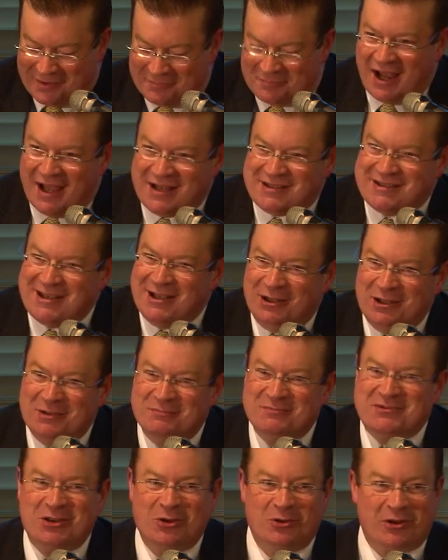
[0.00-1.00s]
But I tell
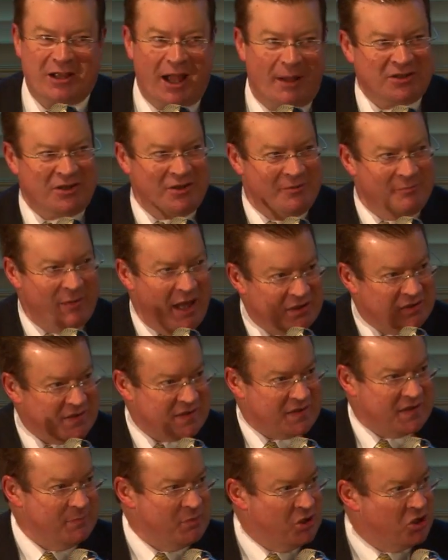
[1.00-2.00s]
them to look up to Her
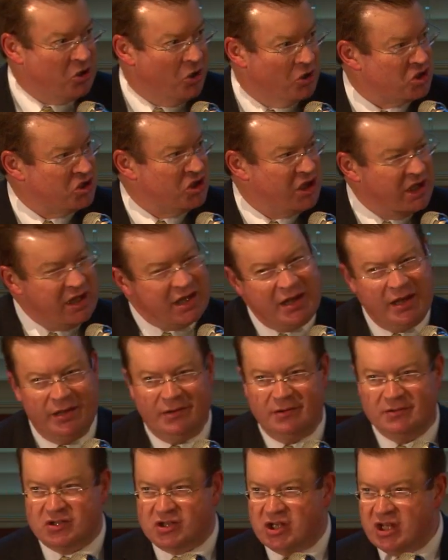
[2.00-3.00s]
Majesty because
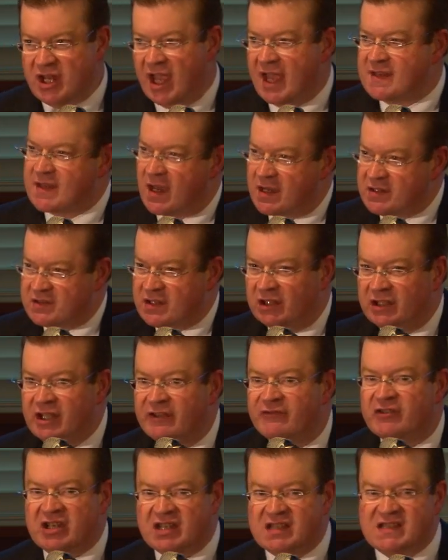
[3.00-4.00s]
she has
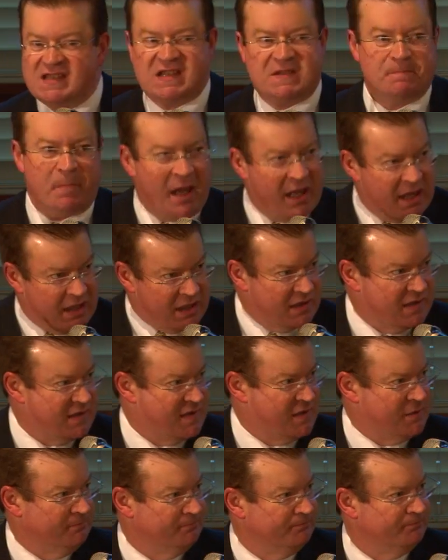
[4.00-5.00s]
delivered in
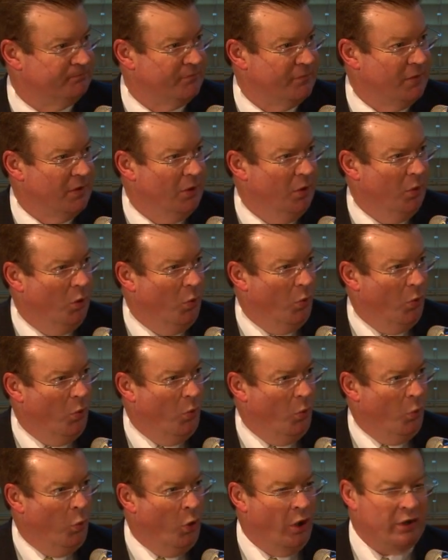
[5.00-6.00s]
spades
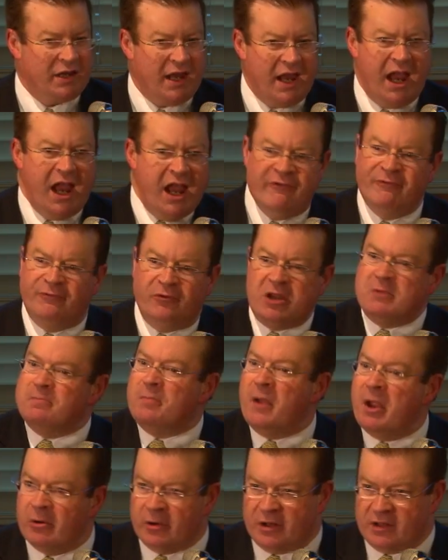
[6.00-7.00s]
what every
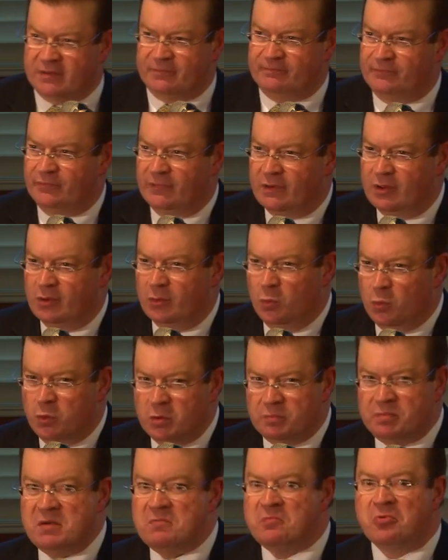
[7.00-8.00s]
parent
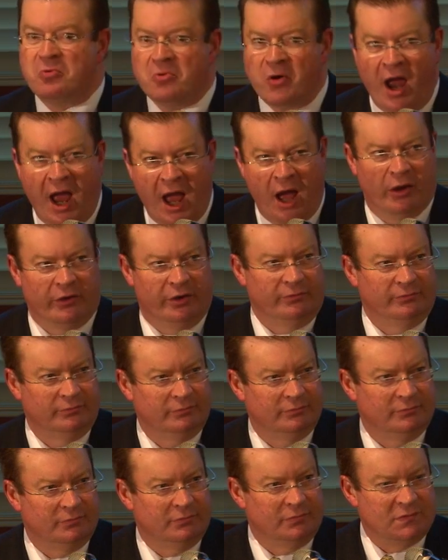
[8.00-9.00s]
would be proud
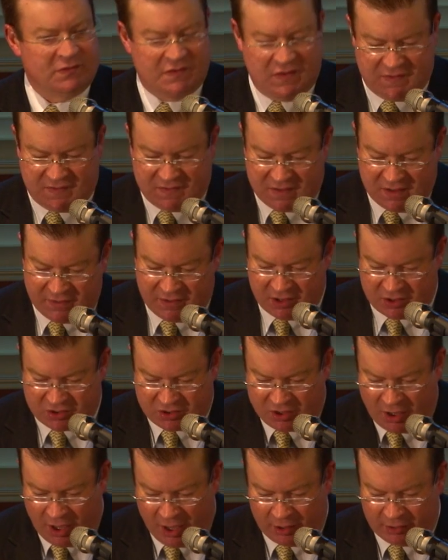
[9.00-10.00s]
to see their
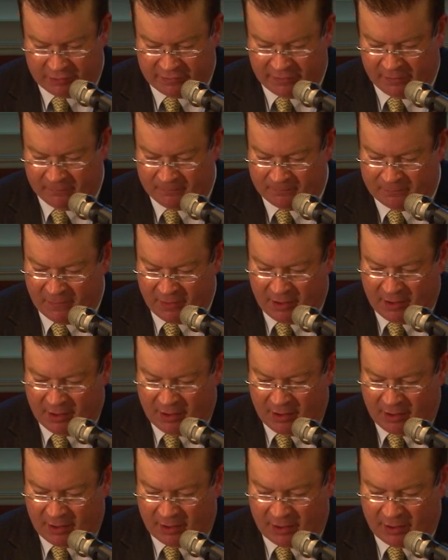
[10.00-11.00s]
child
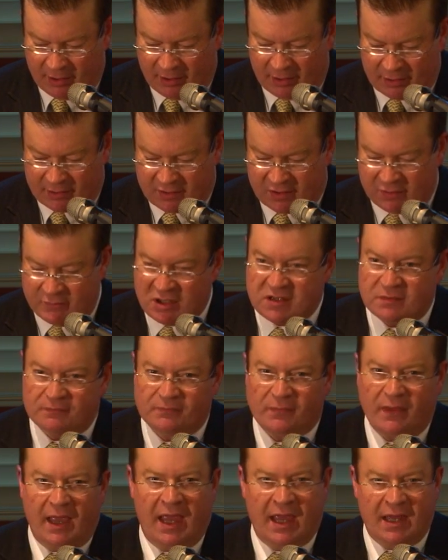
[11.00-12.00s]
commit
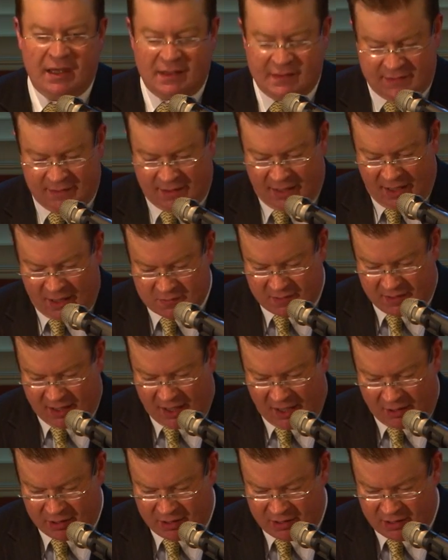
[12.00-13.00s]
and to
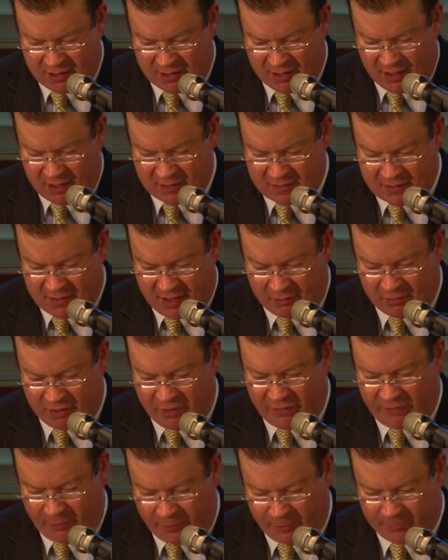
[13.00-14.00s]
carry
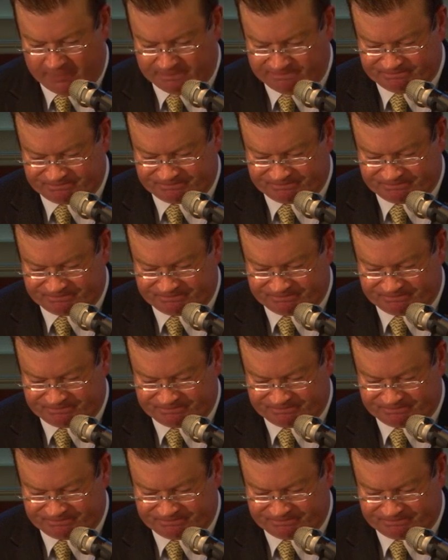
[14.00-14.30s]
through.